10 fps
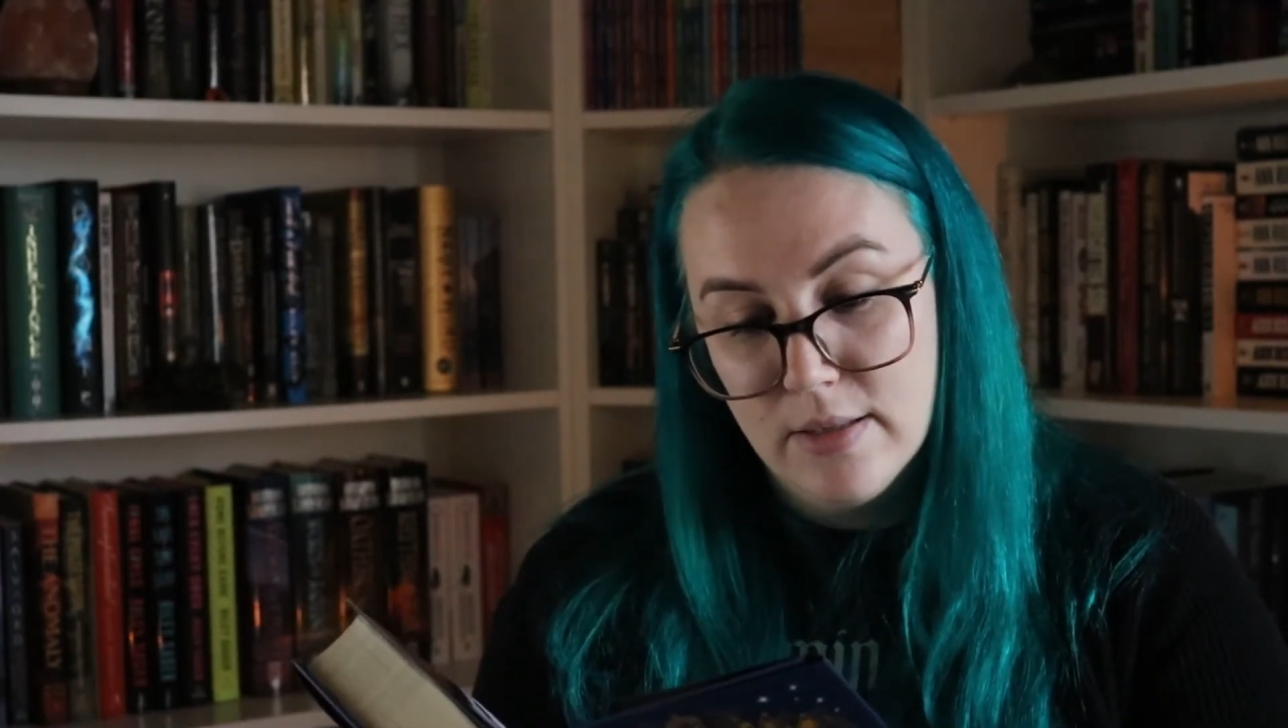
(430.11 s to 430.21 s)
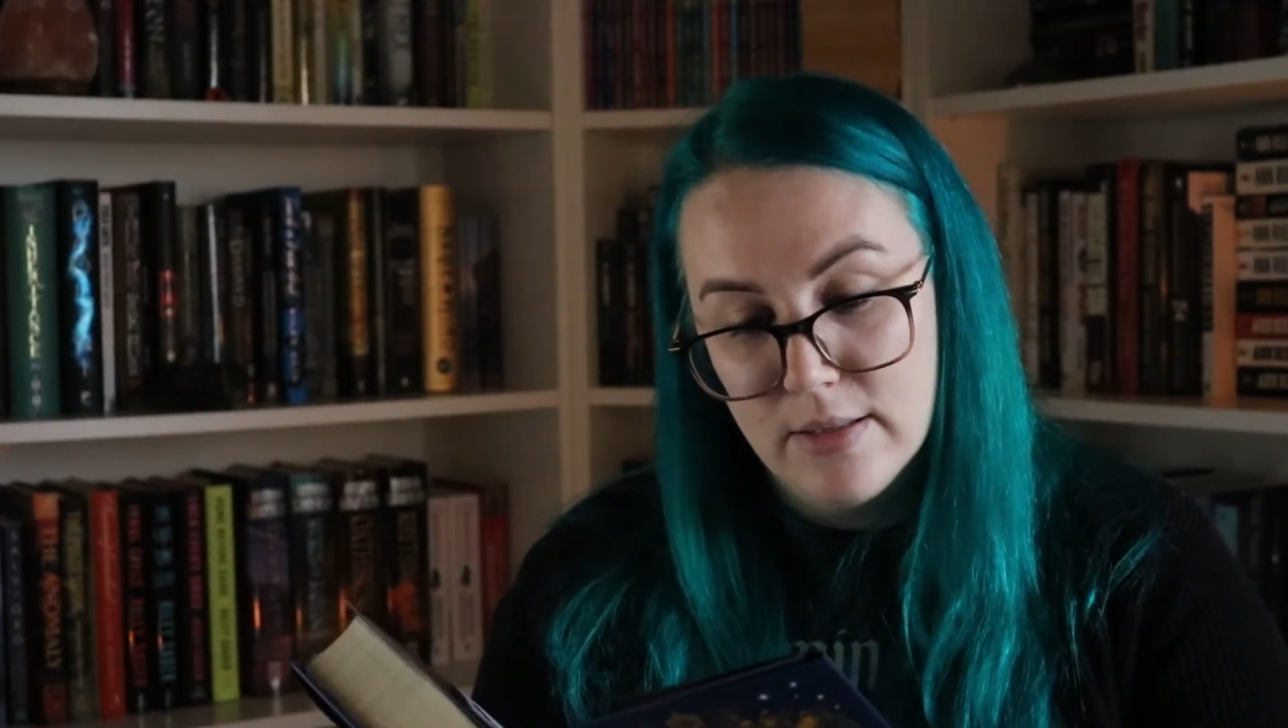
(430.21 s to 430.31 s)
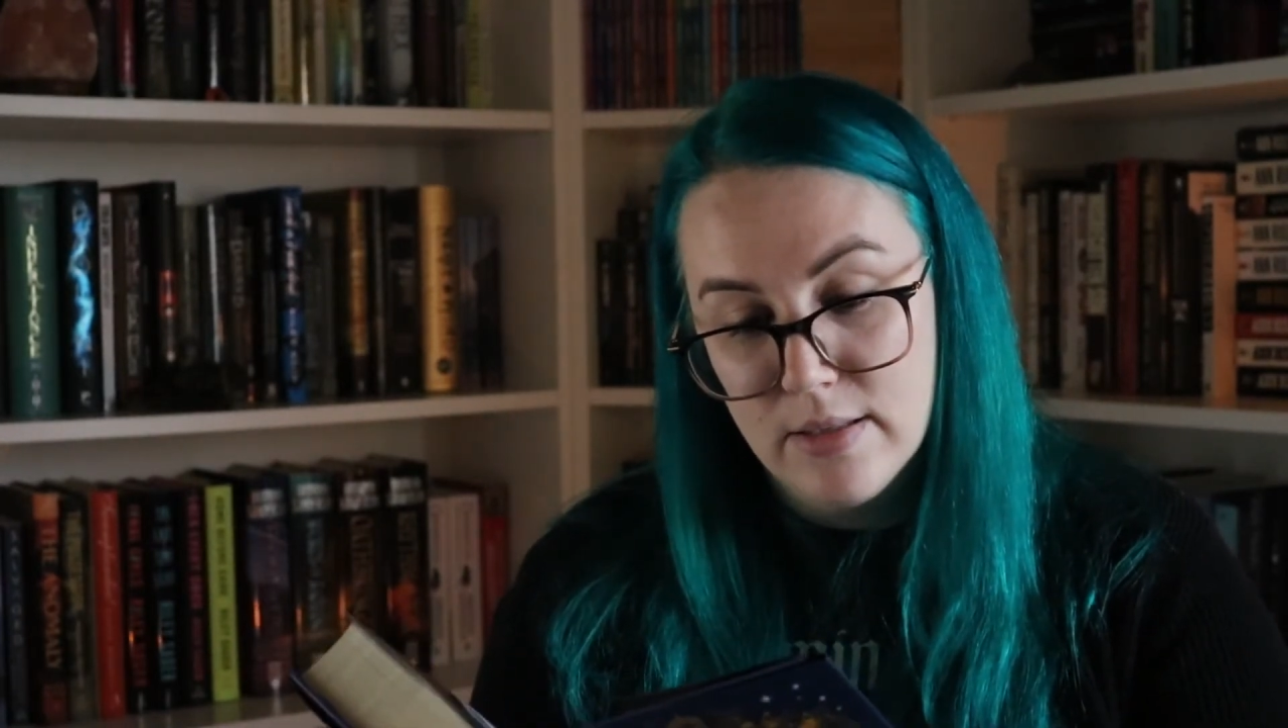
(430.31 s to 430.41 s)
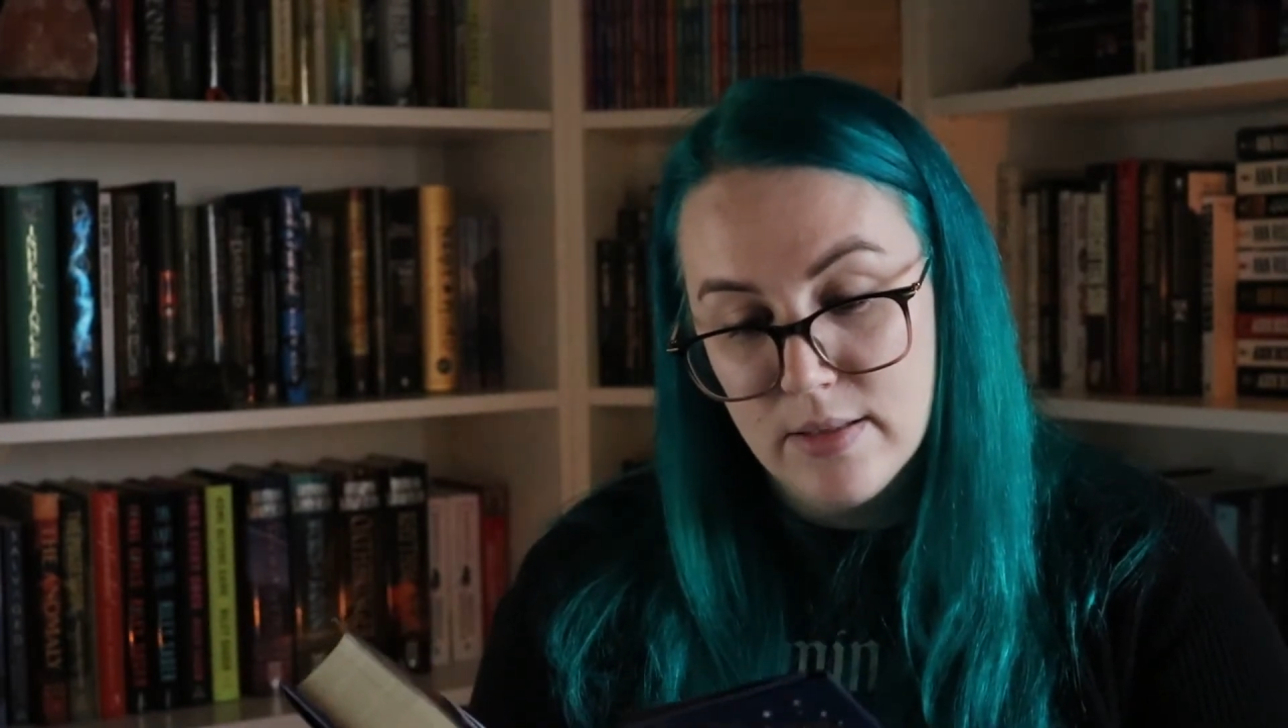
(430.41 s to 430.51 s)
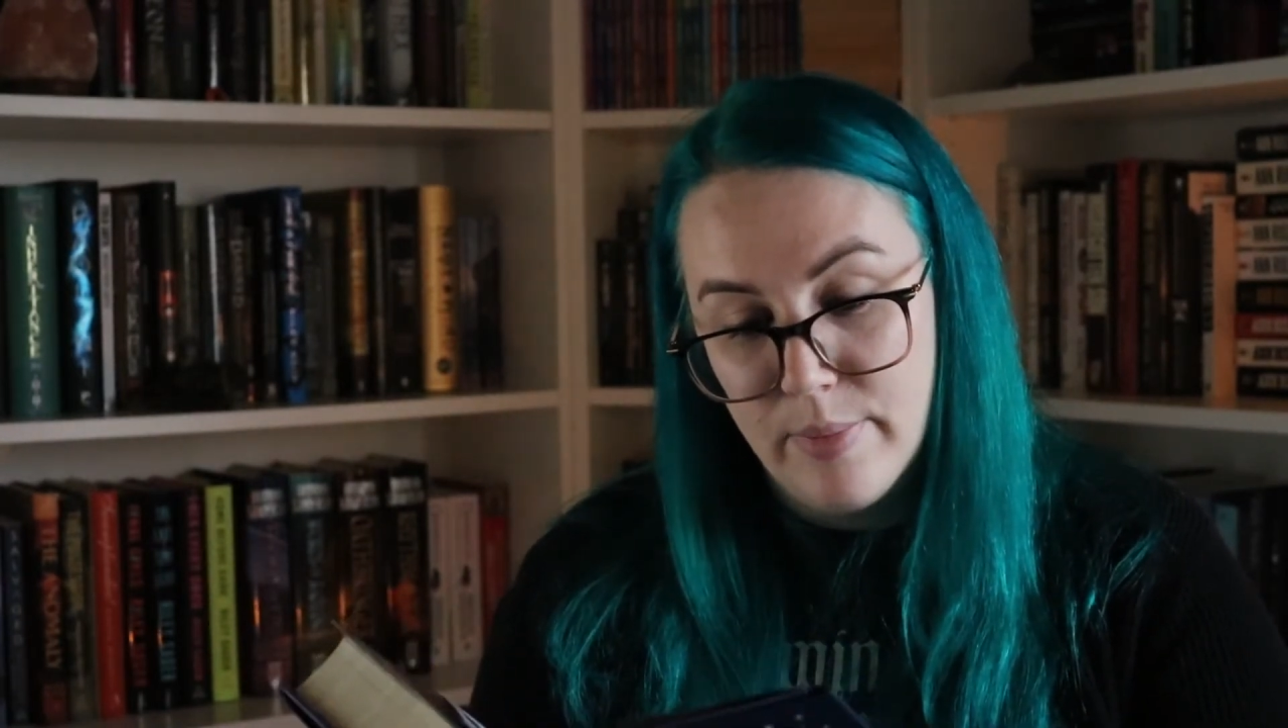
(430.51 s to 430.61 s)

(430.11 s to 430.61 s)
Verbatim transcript: this is